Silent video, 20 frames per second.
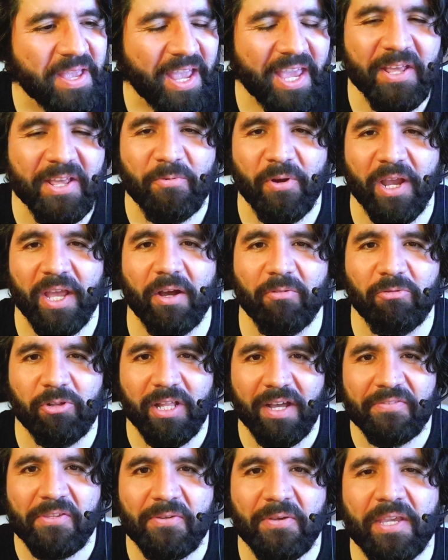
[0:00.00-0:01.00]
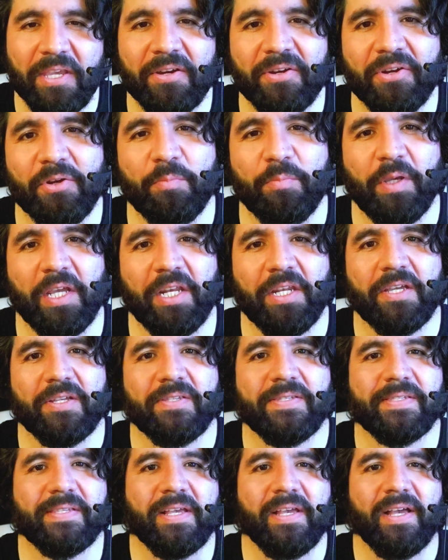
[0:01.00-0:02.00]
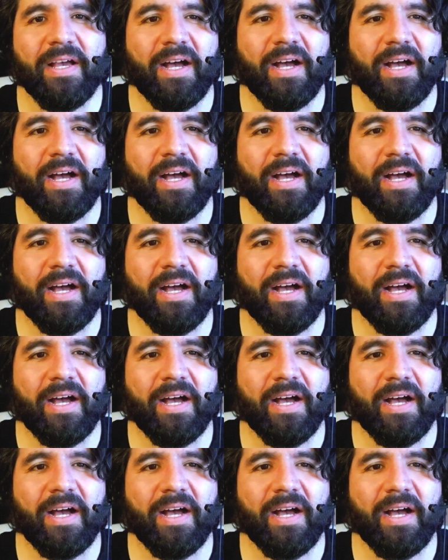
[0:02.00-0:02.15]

Anyway, I would love to hear your opinions.